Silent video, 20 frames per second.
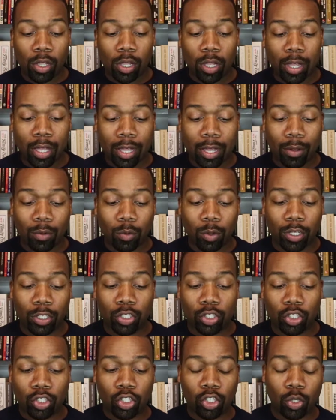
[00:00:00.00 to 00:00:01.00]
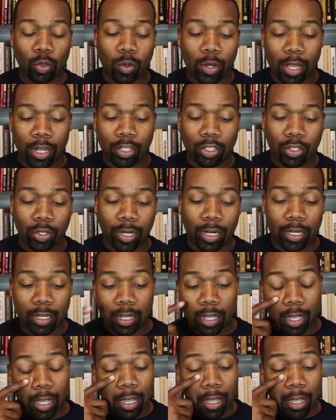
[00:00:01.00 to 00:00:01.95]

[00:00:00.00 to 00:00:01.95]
was 200,